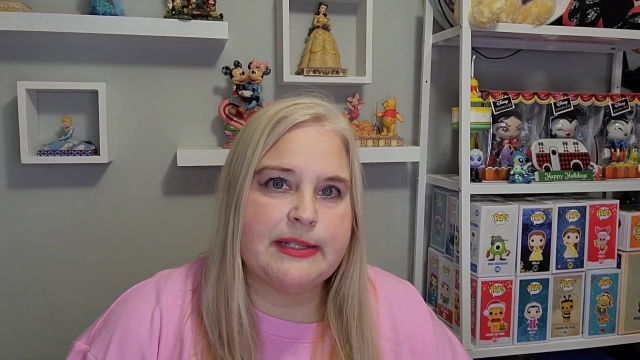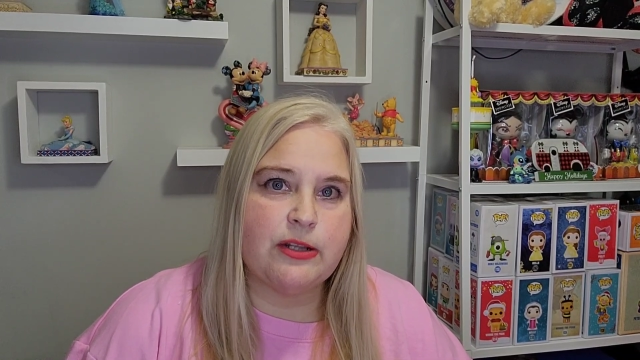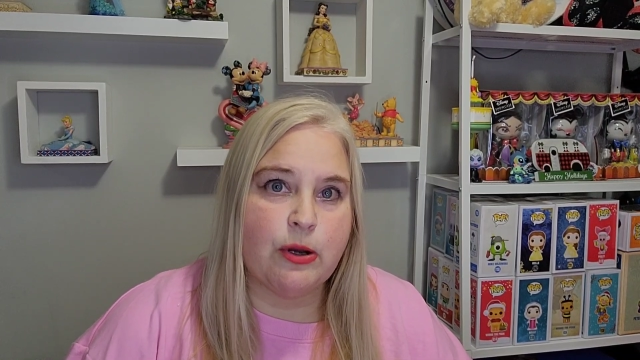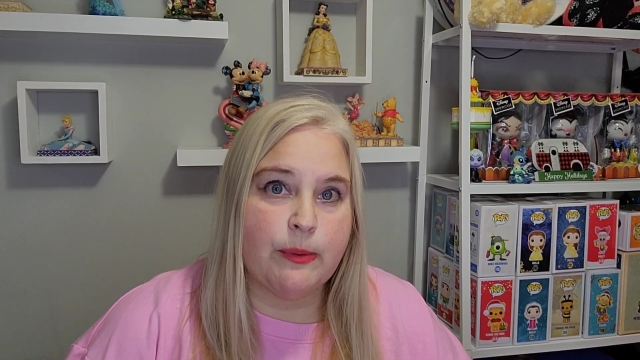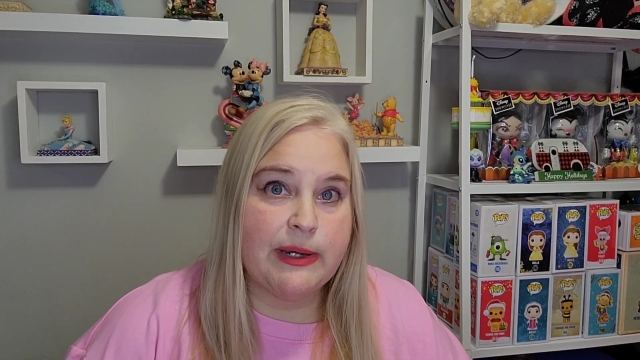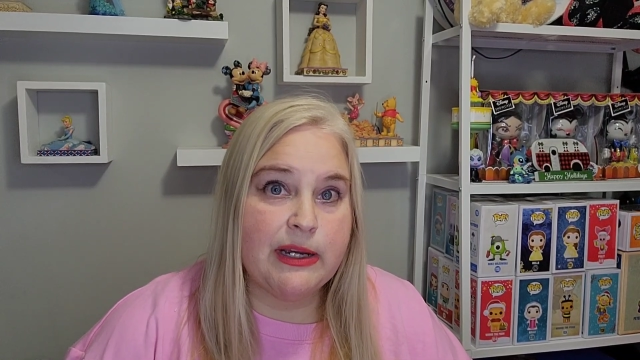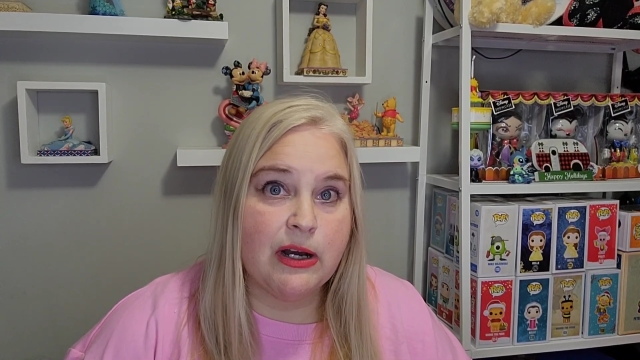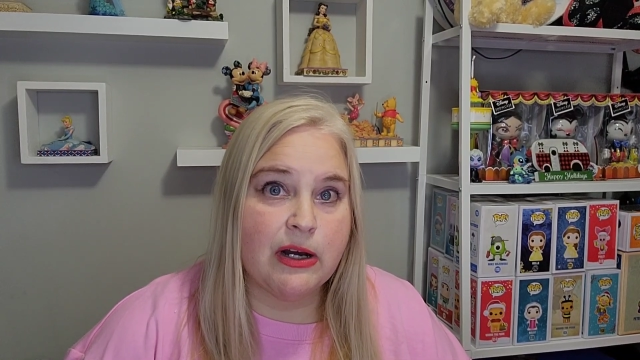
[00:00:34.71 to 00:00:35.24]

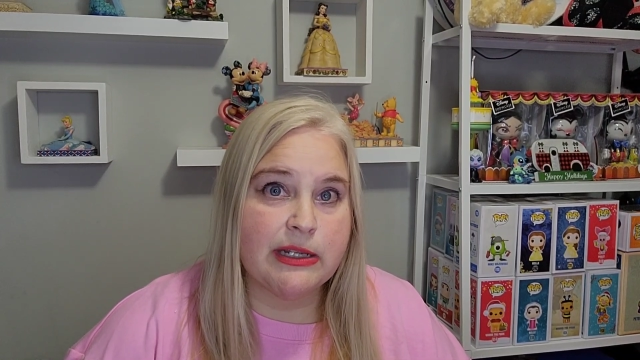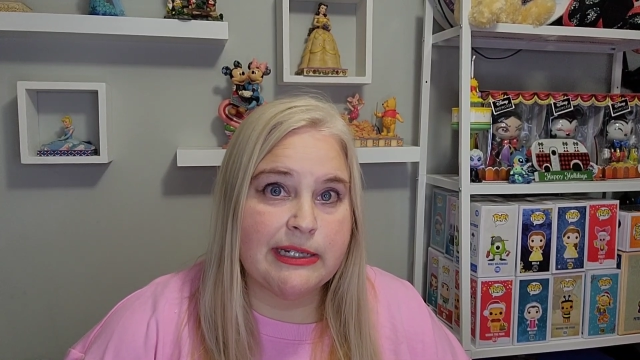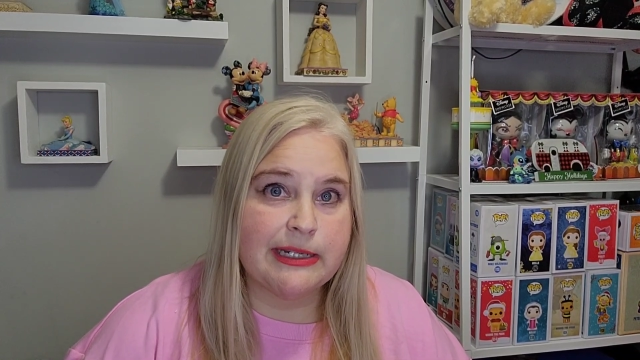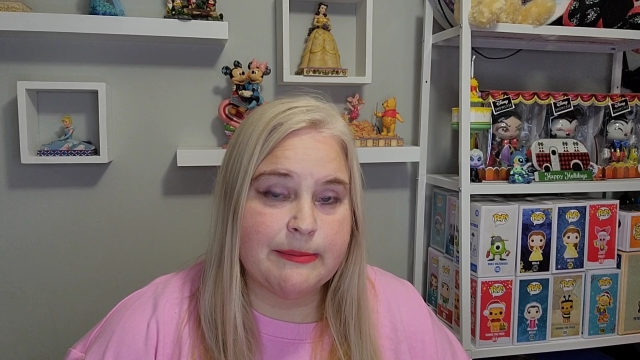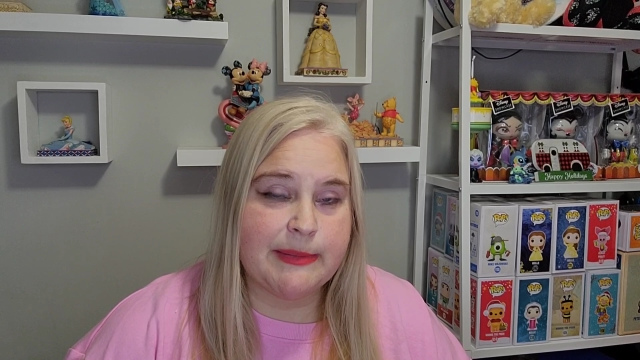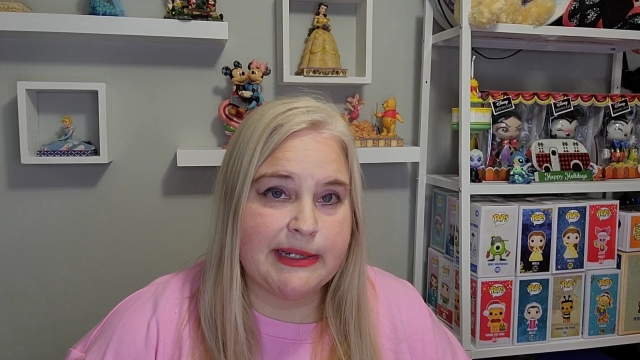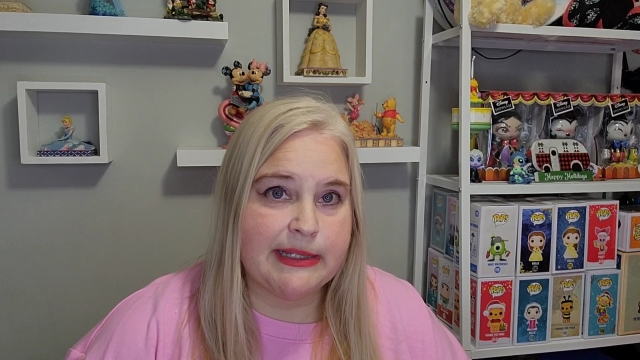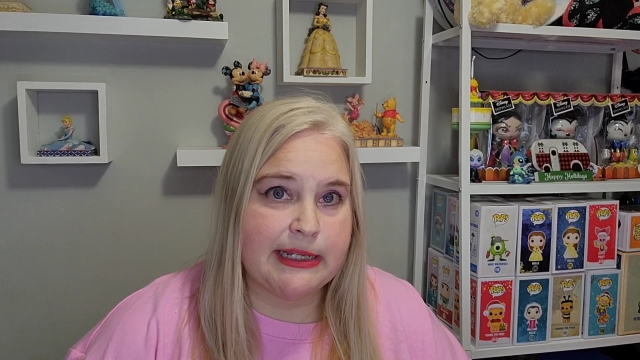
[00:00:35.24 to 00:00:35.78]
going on
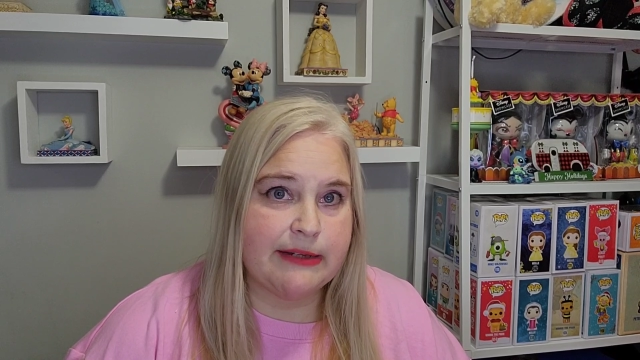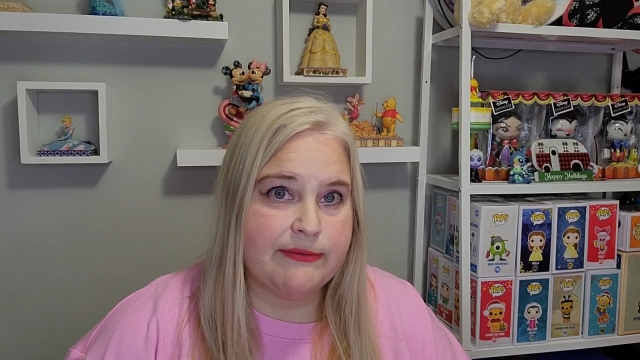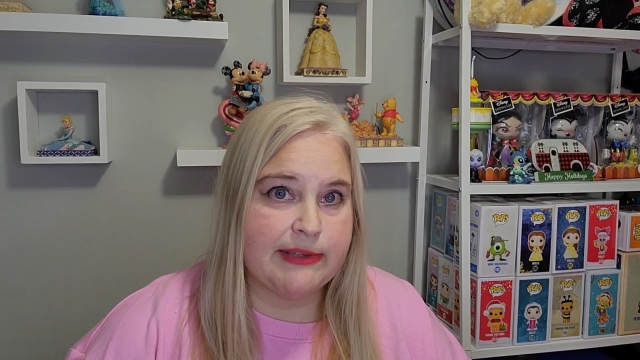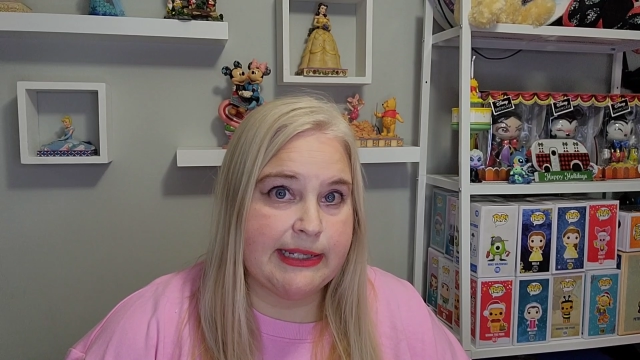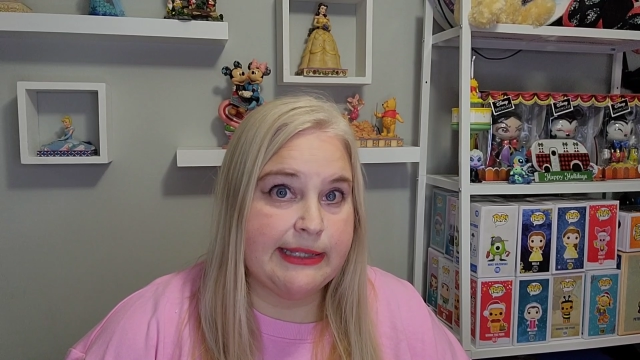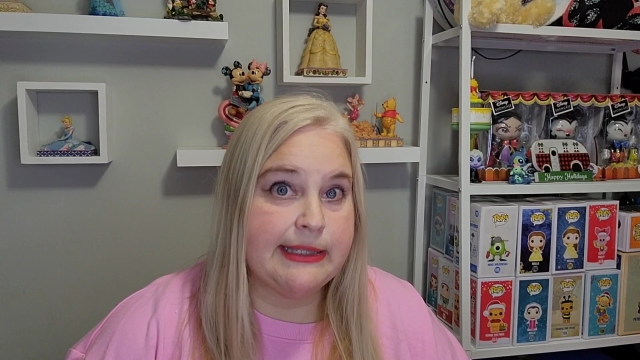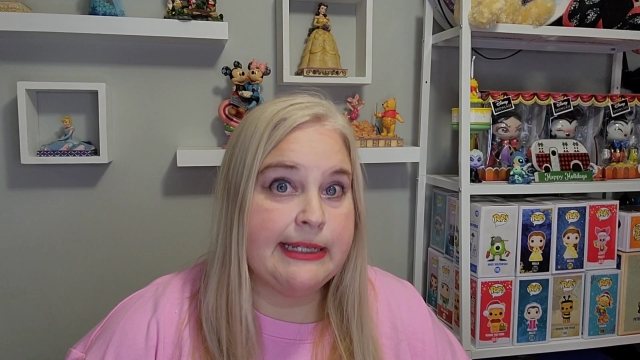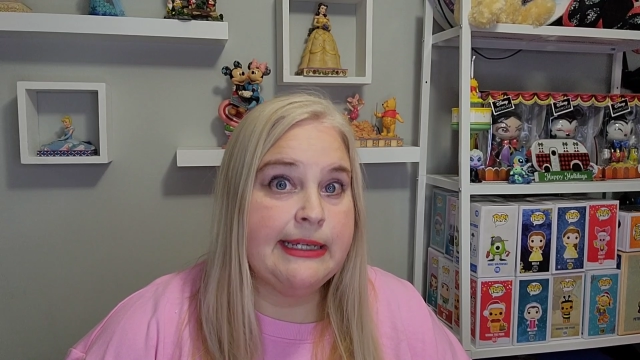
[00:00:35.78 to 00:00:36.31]
in my life
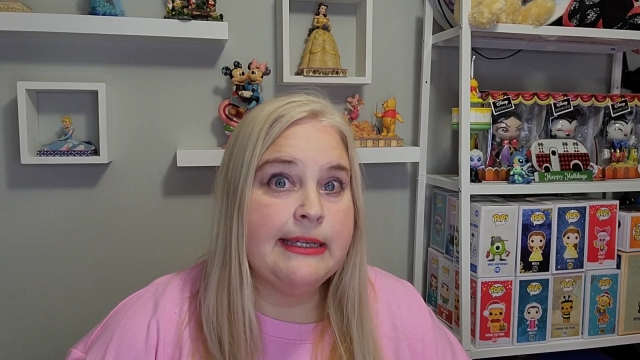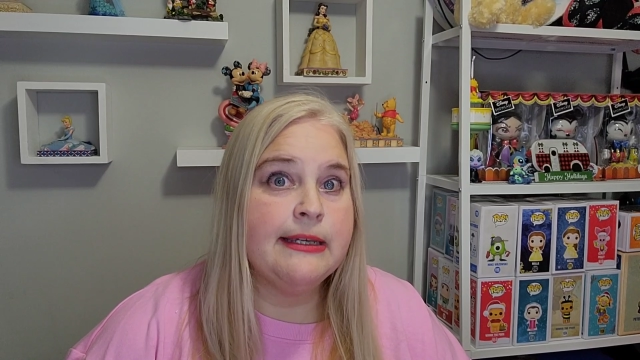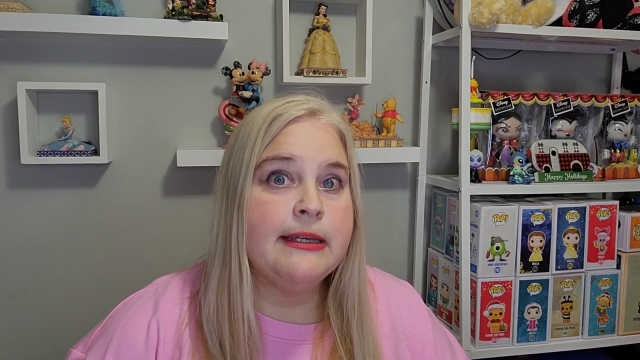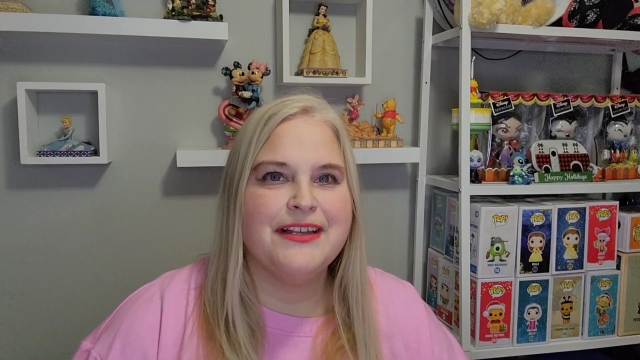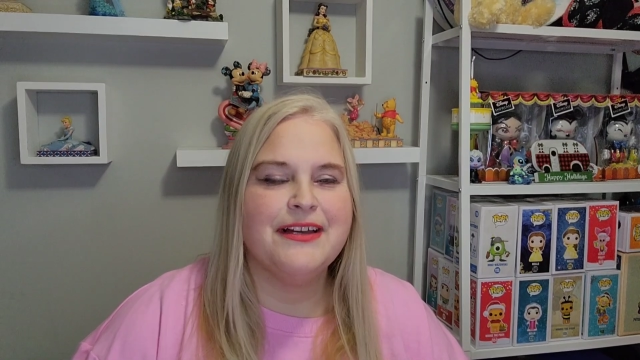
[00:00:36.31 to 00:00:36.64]
lately.